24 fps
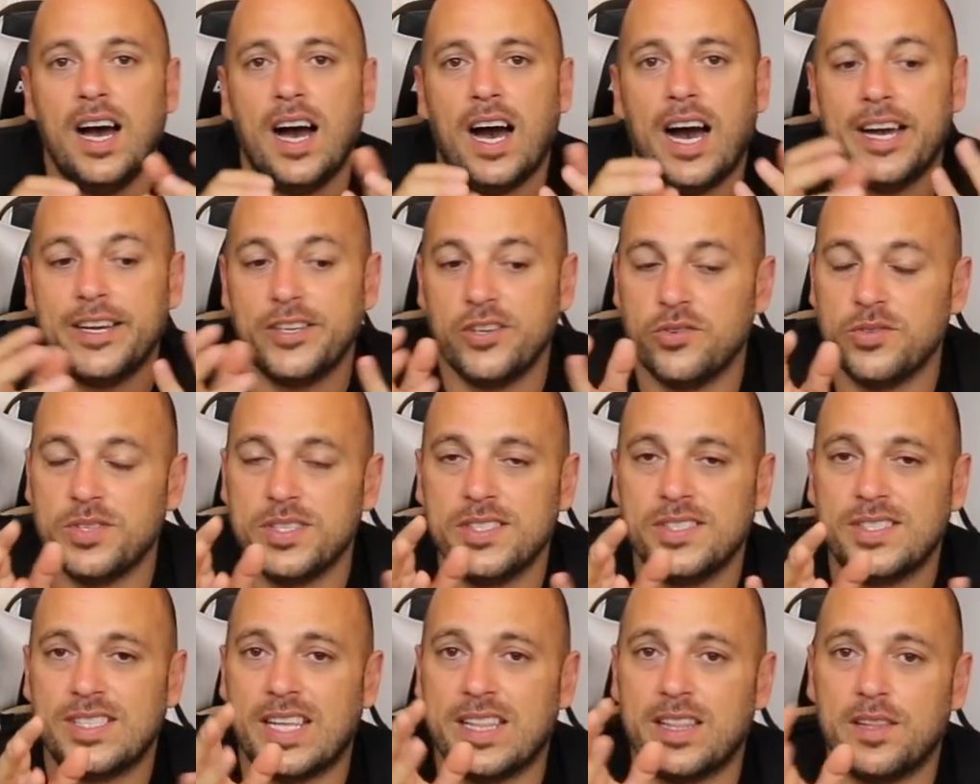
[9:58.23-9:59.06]
I
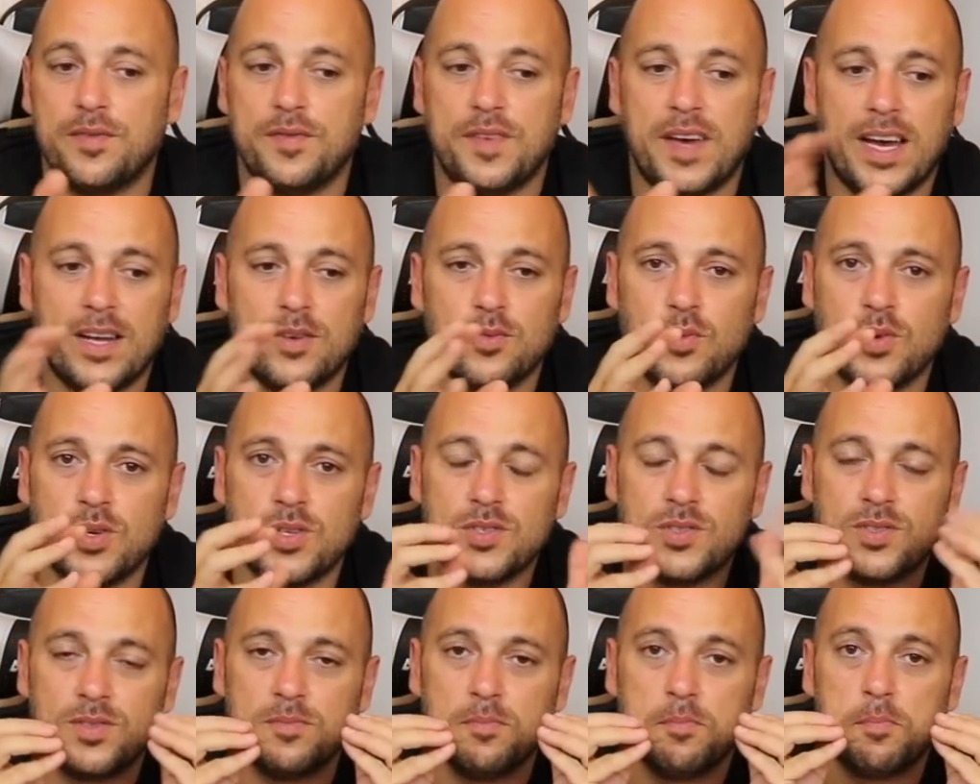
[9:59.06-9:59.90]
noticed that the fan
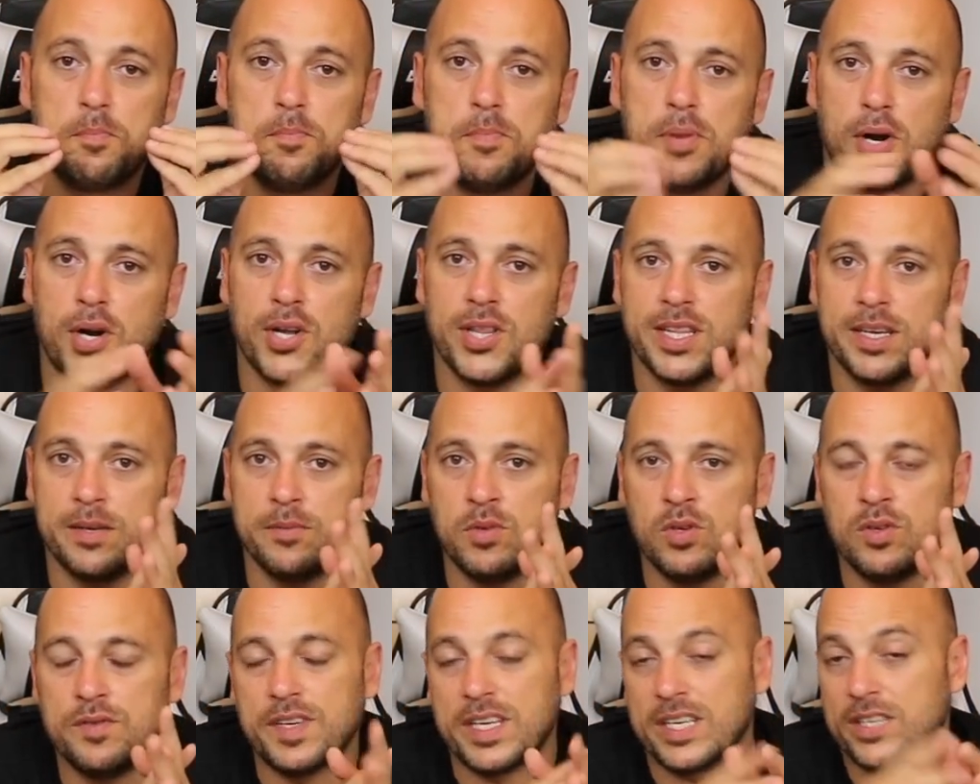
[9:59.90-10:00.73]
was barely
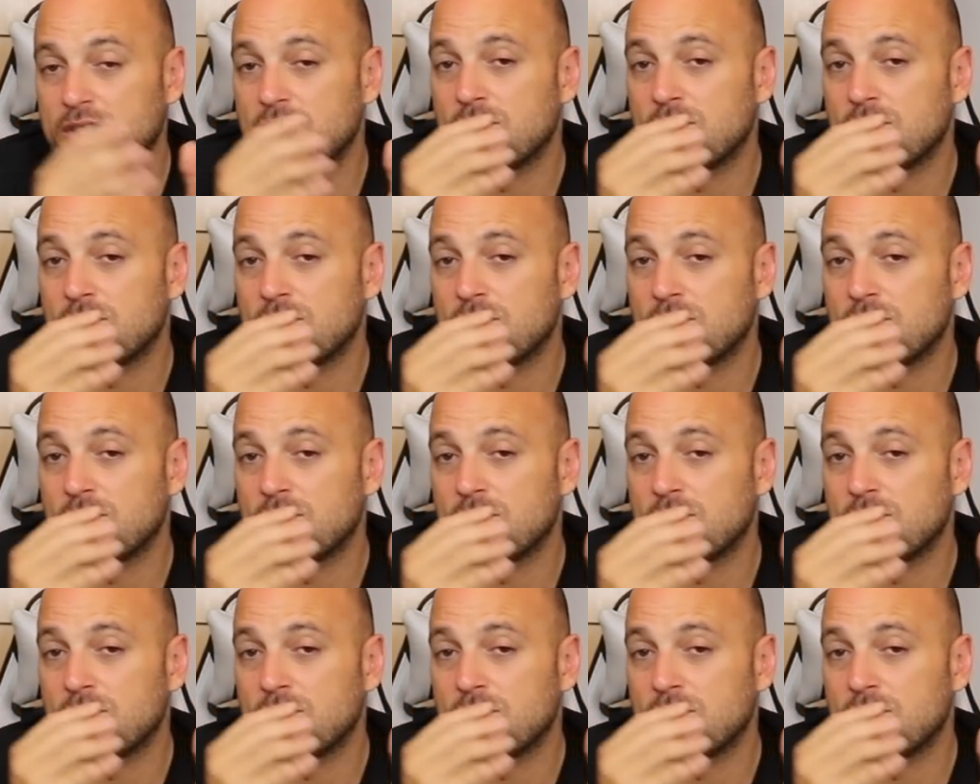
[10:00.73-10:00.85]
moving,